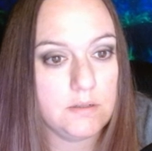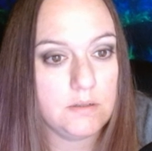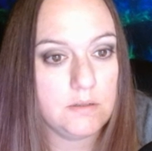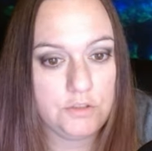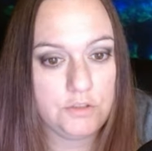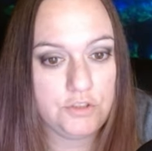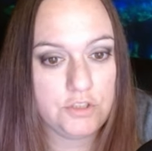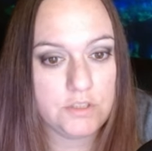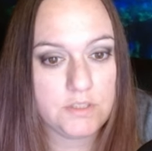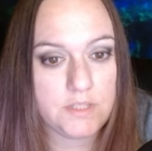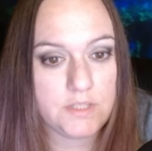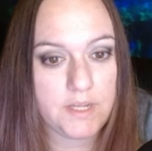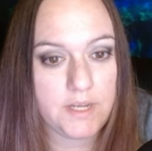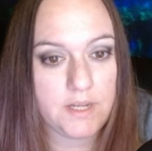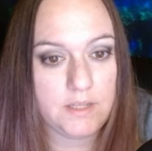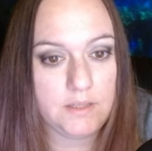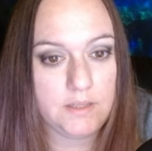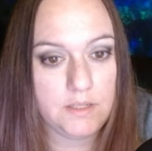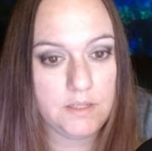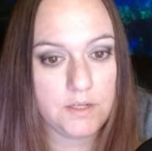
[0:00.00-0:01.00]
Just like a
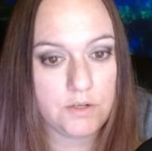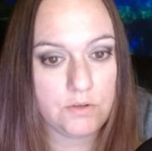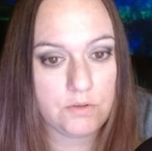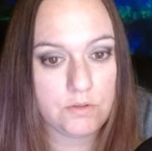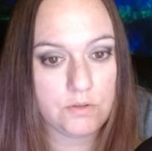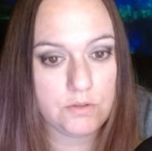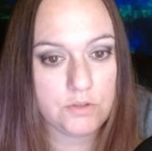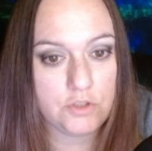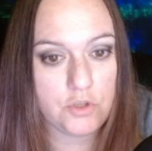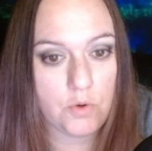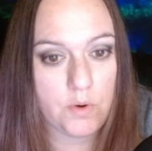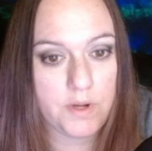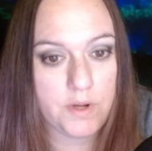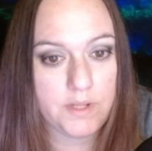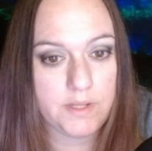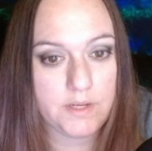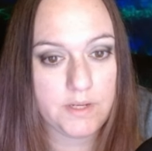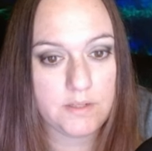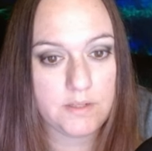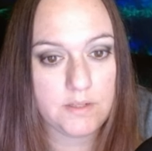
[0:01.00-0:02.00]
literal
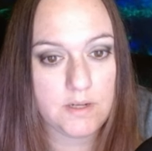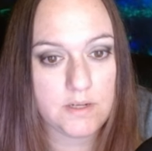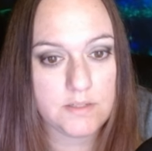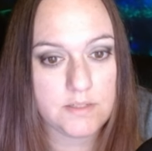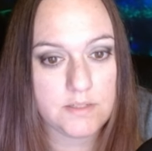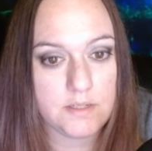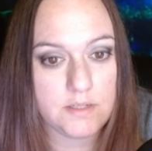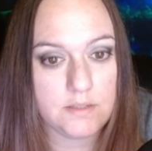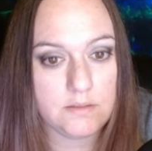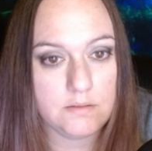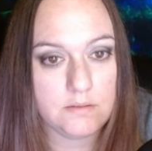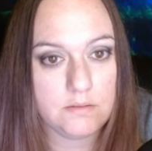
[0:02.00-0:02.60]
toilet closet.